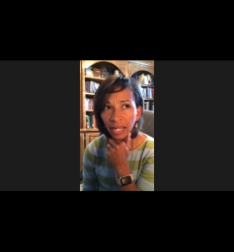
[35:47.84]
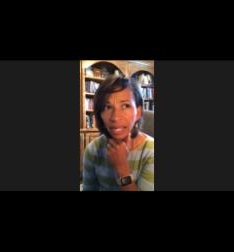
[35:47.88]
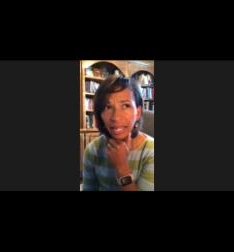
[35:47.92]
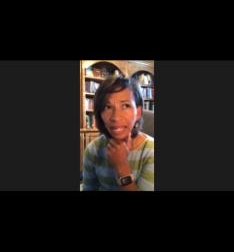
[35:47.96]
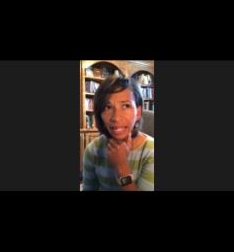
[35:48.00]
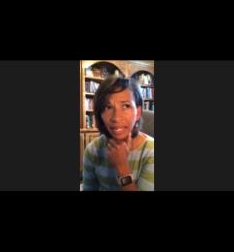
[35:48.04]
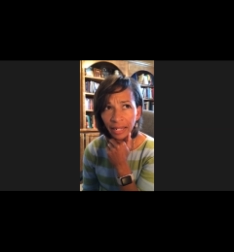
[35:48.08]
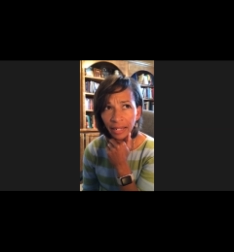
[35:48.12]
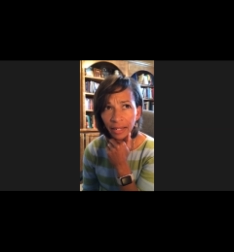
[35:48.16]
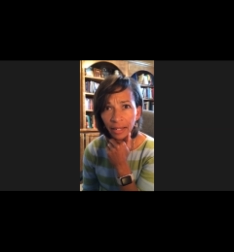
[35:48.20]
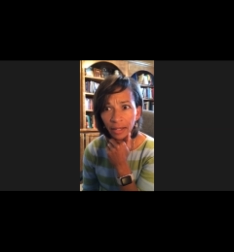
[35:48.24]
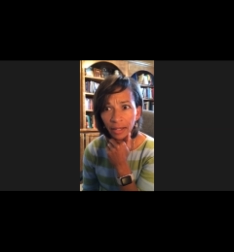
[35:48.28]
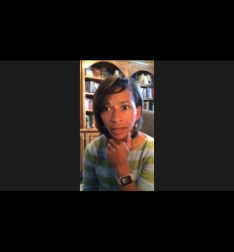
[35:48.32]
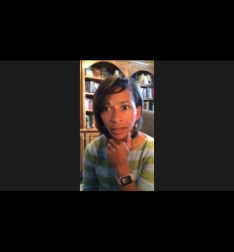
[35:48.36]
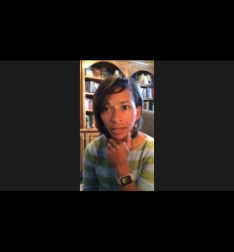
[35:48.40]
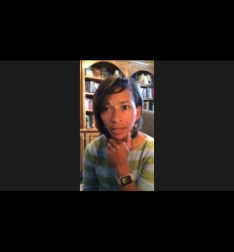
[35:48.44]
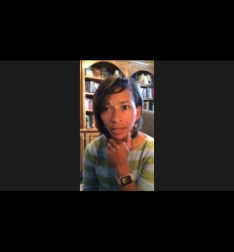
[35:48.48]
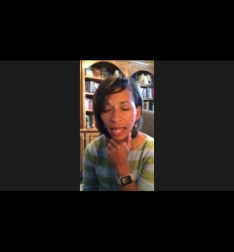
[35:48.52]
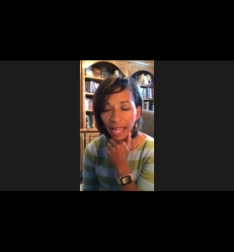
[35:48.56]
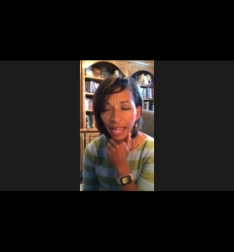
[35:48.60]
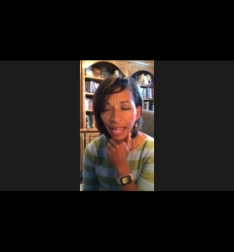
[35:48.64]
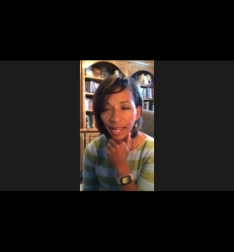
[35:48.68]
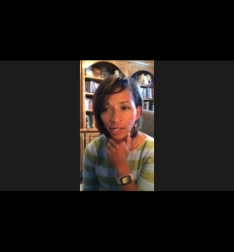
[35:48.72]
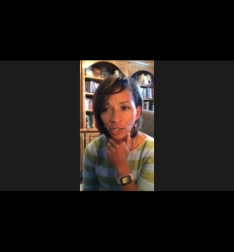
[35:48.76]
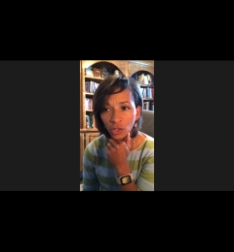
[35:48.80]
And
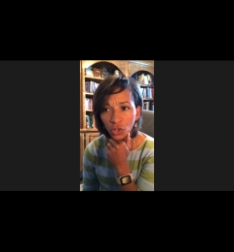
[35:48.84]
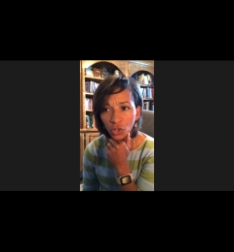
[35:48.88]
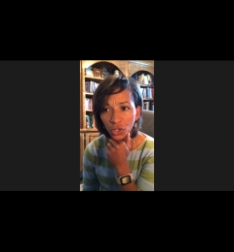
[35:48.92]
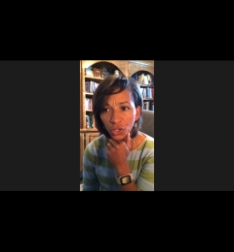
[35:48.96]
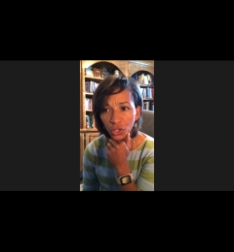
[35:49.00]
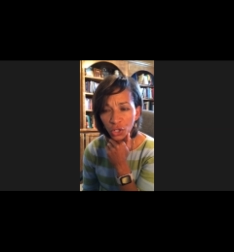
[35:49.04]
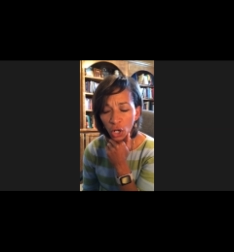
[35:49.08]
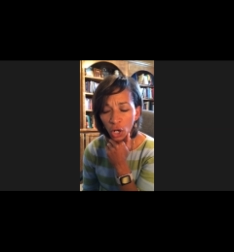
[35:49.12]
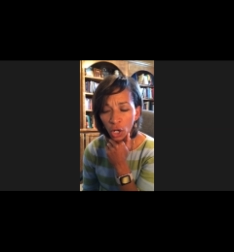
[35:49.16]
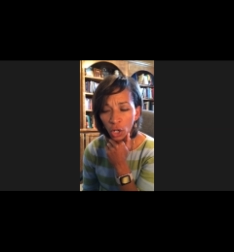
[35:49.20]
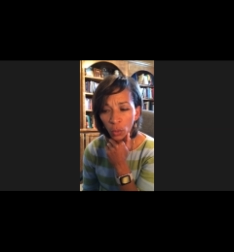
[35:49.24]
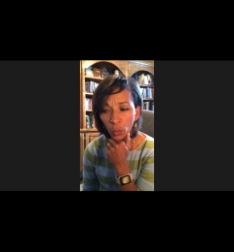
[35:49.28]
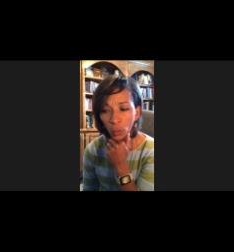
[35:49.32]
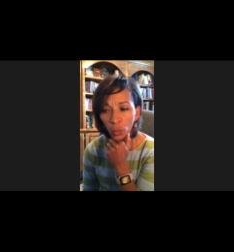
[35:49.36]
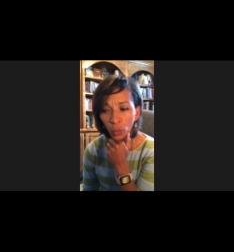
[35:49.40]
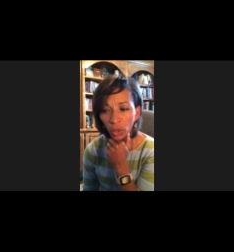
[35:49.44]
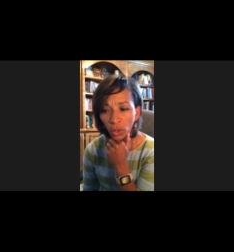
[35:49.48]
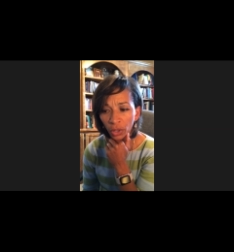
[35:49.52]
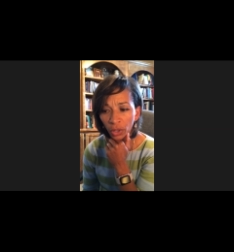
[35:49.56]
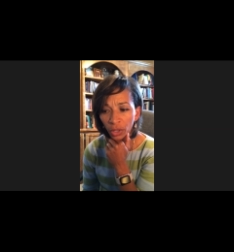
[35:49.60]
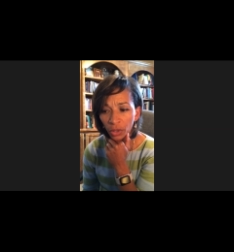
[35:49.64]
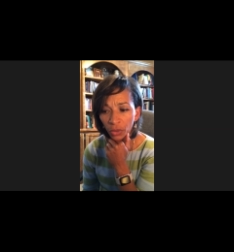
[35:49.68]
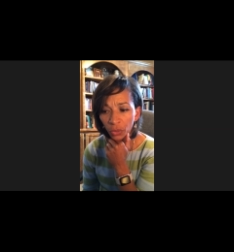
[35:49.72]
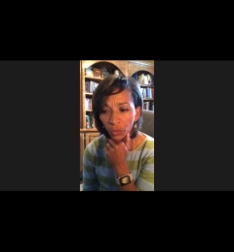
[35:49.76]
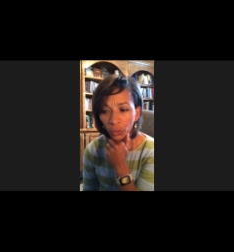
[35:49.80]
as you start
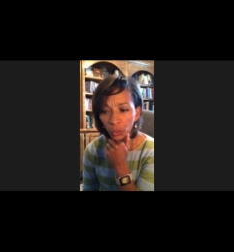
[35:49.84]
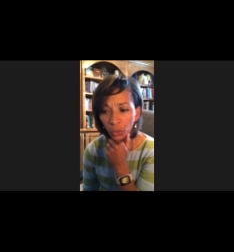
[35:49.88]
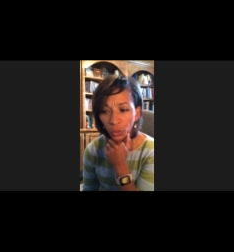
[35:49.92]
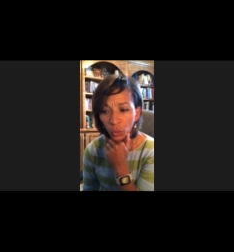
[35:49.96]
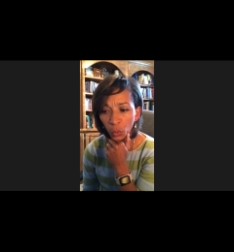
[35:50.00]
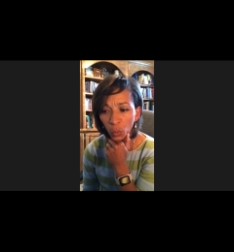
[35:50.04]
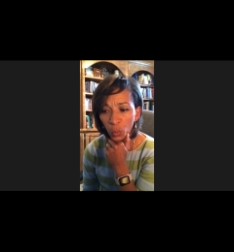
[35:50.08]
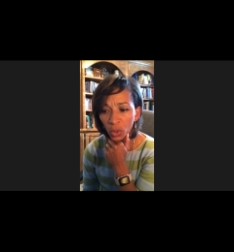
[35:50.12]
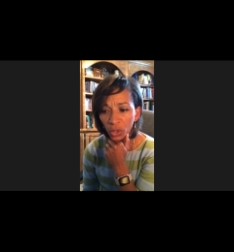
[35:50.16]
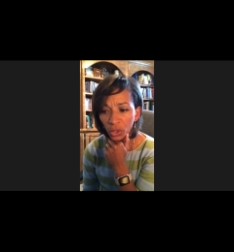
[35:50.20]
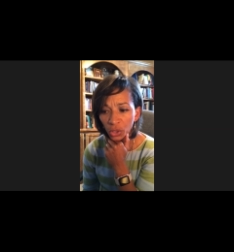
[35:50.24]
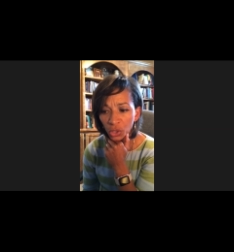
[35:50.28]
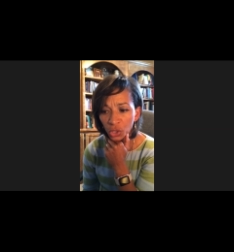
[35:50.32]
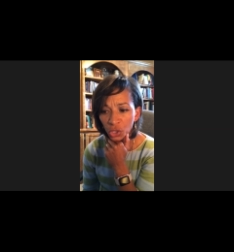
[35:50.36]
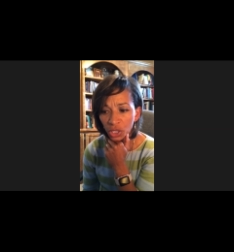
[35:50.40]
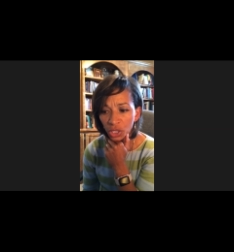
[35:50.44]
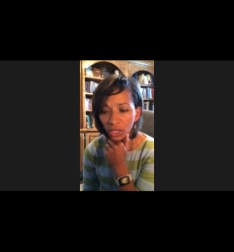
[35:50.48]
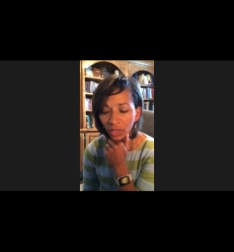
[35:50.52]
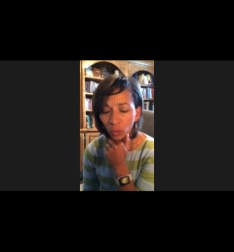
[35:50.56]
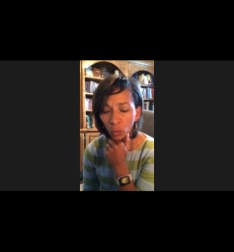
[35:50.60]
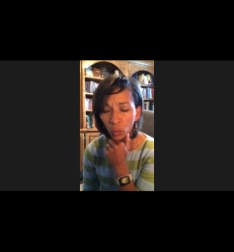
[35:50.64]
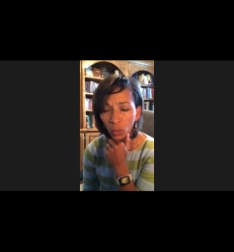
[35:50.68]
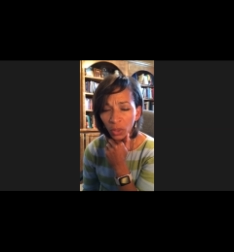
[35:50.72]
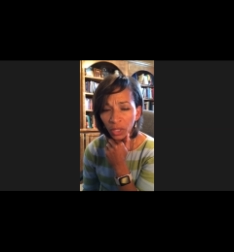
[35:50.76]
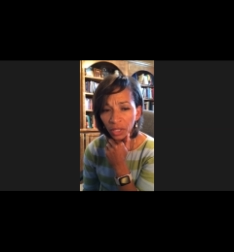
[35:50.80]
working through the worksheet,
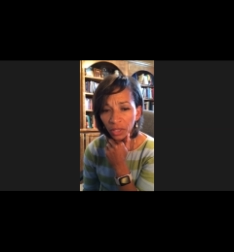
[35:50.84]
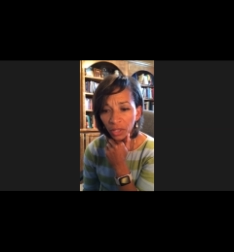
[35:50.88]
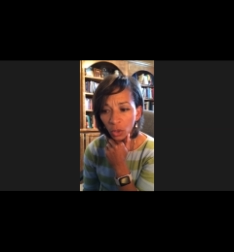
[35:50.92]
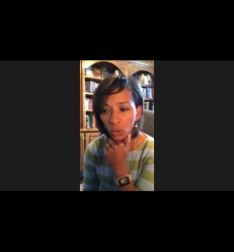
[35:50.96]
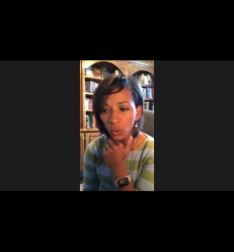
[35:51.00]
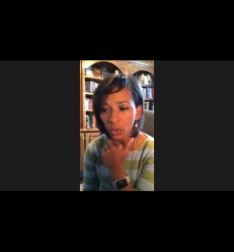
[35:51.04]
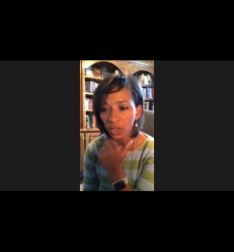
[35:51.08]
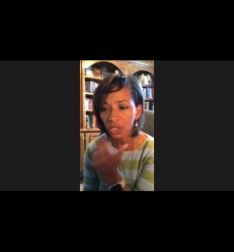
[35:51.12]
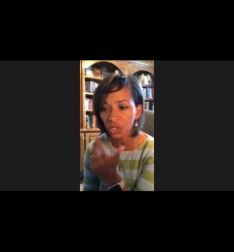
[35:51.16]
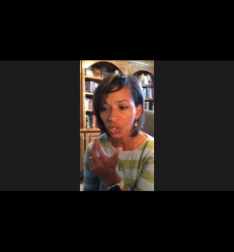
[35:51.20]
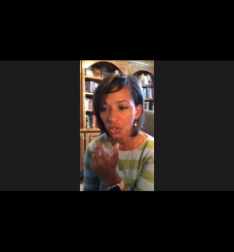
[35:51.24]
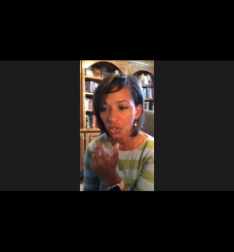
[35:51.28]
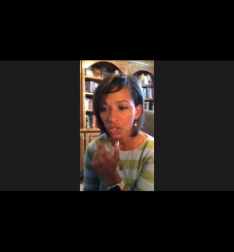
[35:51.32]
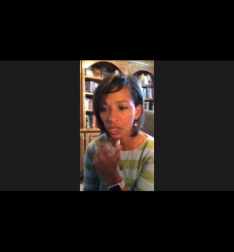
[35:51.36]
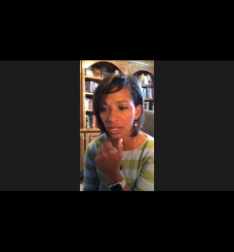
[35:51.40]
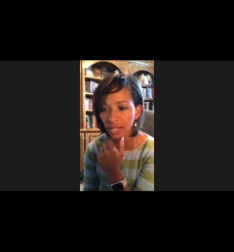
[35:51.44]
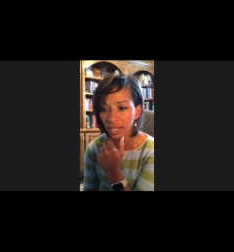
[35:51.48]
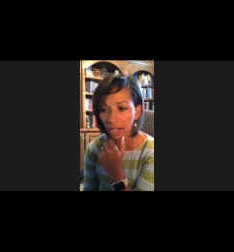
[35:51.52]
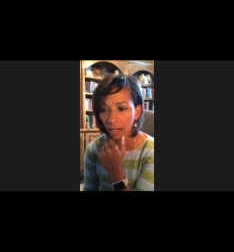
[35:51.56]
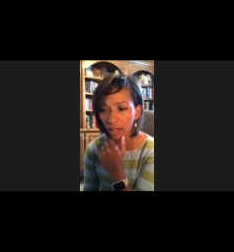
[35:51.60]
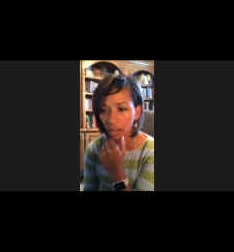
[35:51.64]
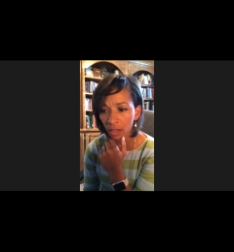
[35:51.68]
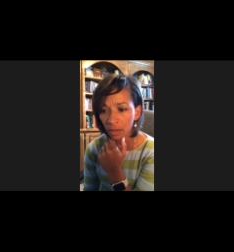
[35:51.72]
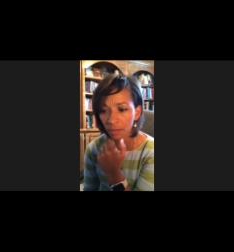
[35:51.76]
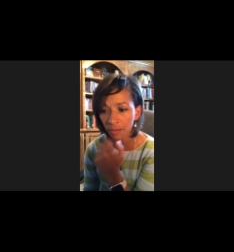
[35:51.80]
one of the questions that
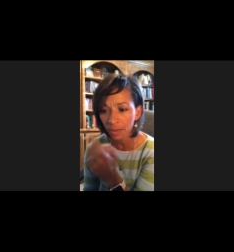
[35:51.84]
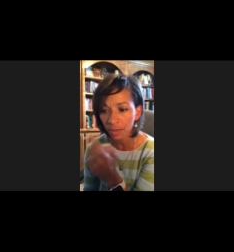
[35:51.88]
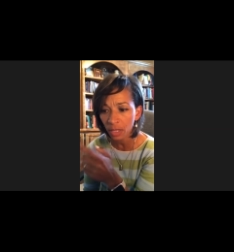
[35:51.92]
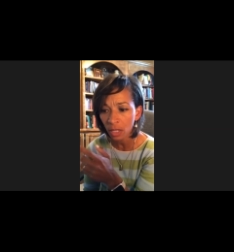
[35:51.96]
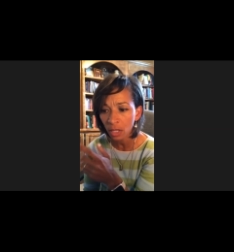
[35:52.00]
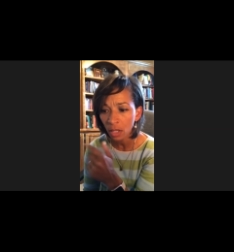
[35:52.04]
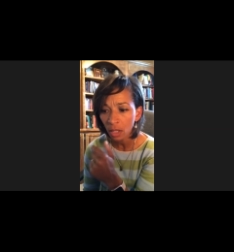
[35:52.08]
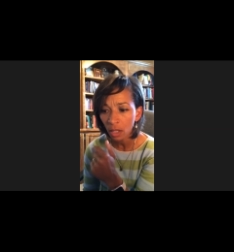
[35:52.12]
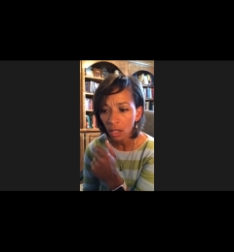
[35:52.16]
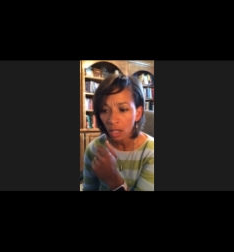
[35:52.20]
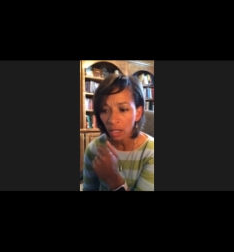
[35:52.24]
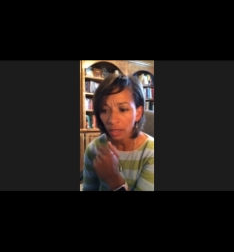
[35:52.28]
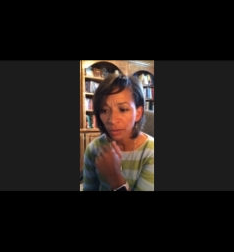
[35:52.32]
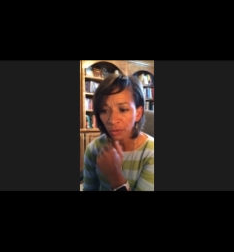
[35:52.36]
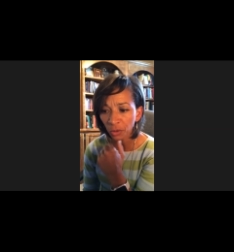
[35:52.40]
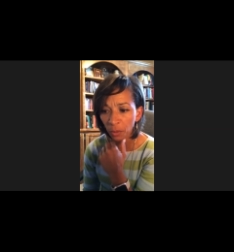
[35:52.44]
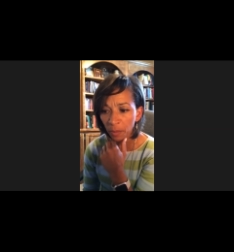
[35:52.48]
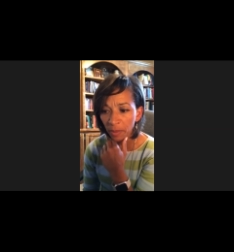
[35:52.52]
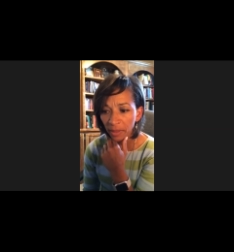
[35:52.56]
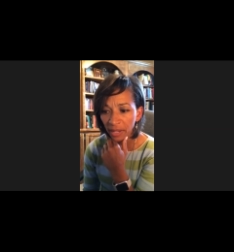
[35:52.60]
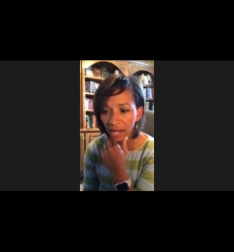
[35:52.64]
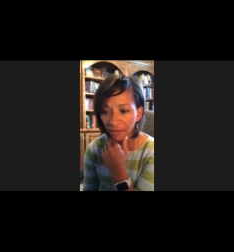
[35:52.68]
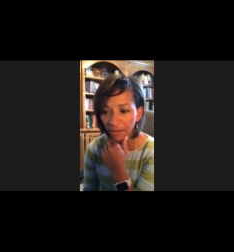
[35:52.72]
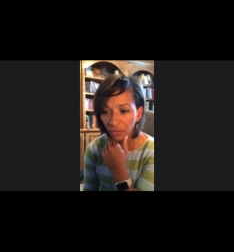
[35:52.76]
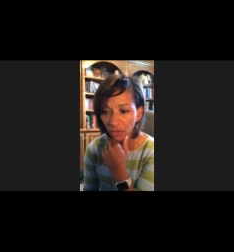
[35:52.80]
comes a little
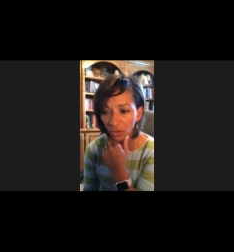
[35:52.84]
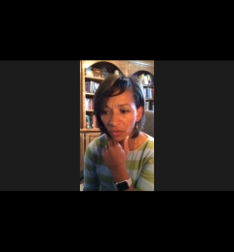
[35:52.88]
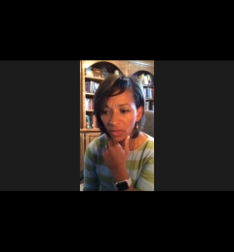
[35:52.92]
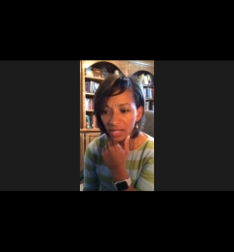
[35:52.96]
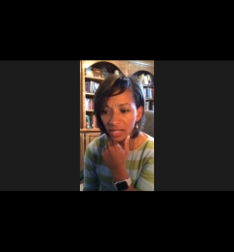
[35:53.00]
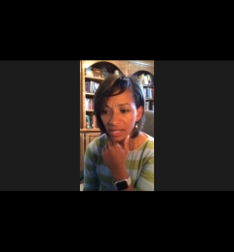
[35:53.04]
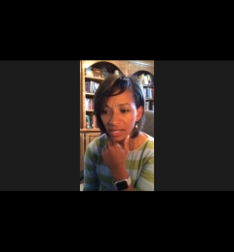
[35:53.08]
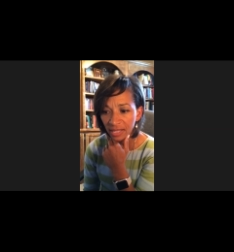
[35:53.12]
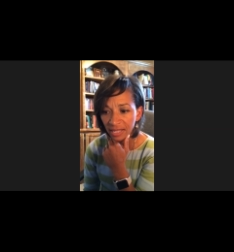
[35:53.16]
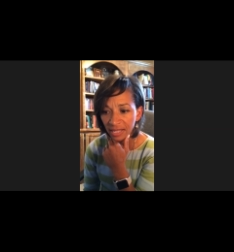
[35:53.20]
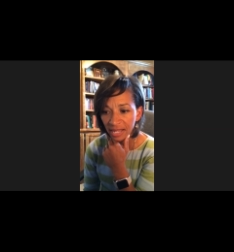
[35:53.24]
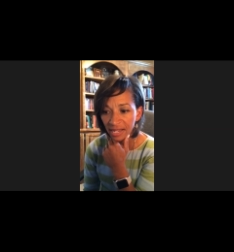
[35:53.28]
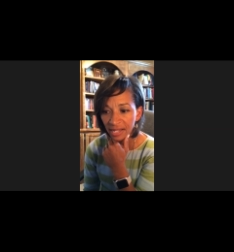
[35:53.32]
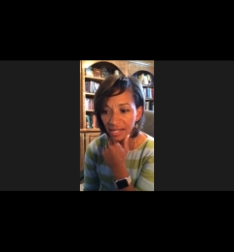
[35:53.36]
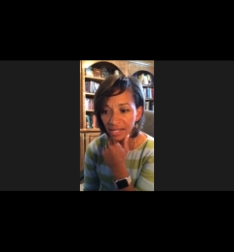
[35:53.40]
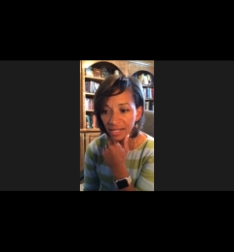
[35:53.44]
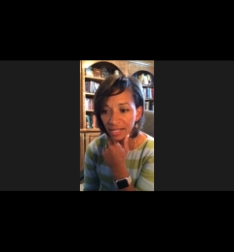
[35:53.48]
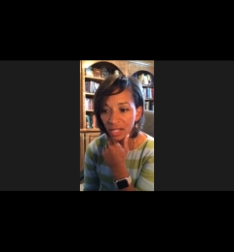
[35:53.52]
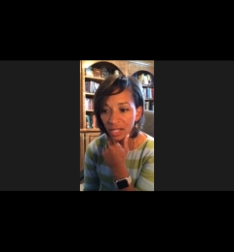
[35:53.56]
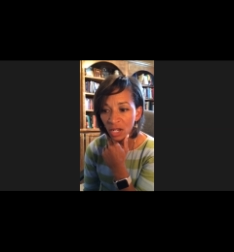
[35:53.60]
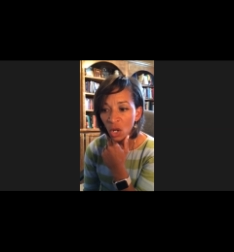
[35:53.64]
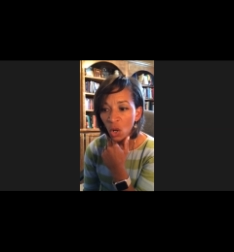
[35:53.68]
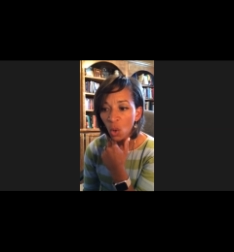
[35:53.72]
bit after this says,